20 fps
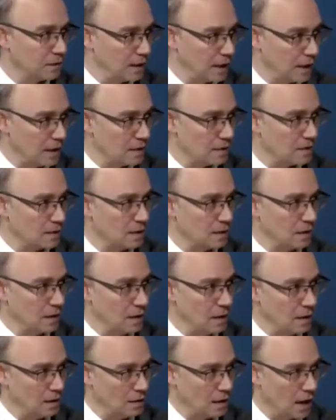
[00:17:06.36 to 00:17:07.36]
test
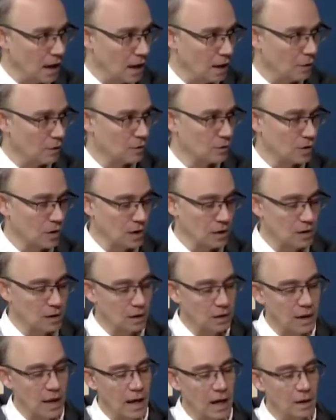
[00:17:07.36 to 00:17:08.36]
in-house in
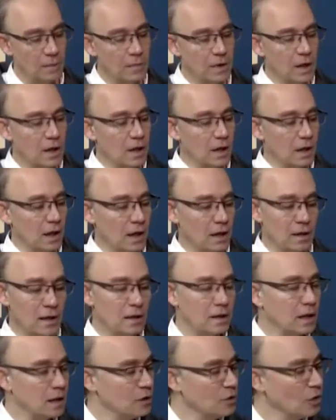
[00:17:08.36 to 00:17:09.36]
the lab and
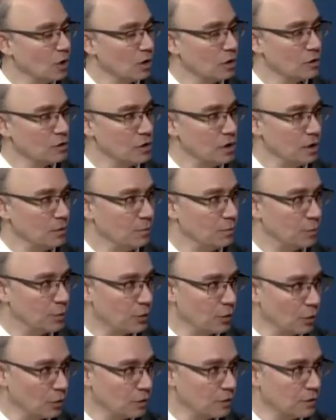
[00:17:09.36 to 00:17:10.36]
the technology
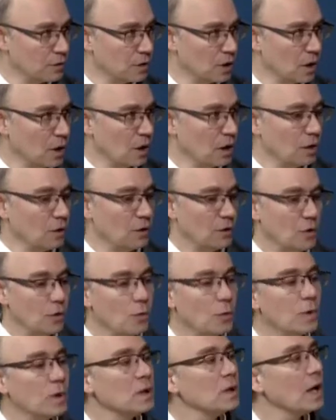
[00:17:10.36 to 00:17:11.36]
improves, you
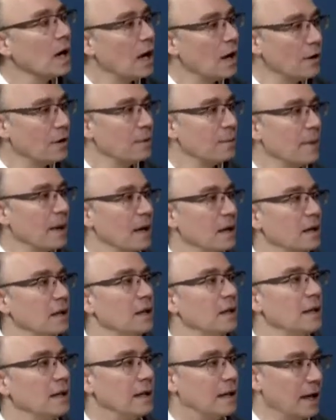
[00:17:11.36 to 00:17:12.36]
will
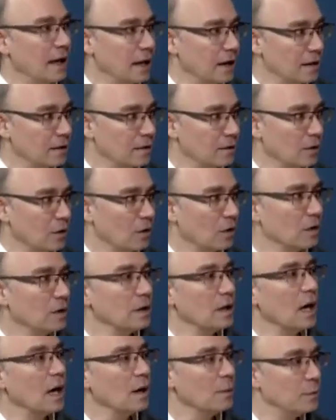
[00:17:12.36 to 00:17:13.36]
automatically get all
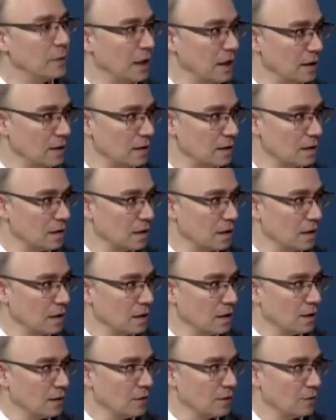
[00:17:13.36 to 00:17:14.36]
the updates
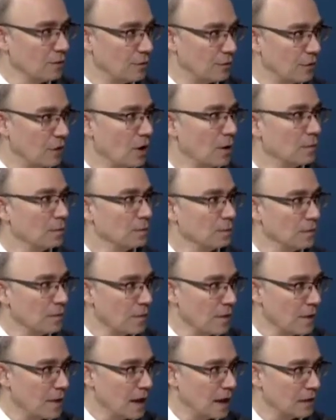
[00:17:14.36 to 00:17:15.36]
from
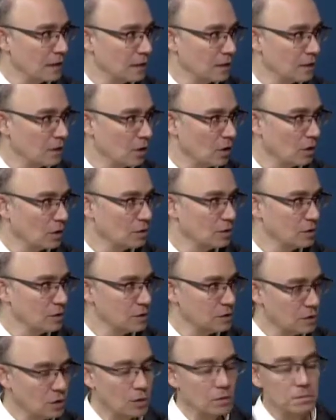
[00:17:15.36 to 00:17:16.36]
that technology.
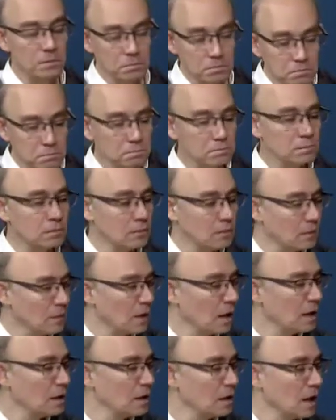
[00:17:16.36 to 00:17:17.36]
So
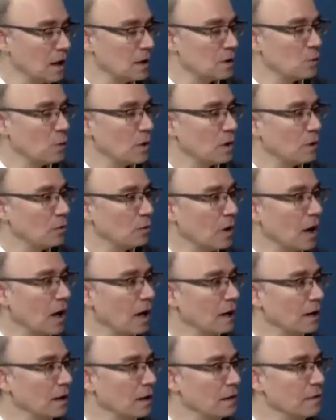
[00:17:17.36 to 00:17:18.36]
that's what
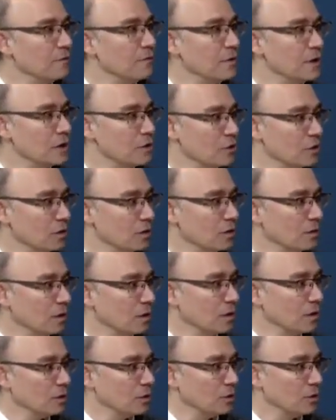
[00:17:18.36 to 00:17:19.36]
I envision
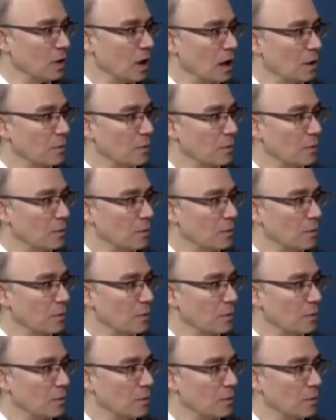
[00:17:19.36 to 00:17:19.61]
to happen.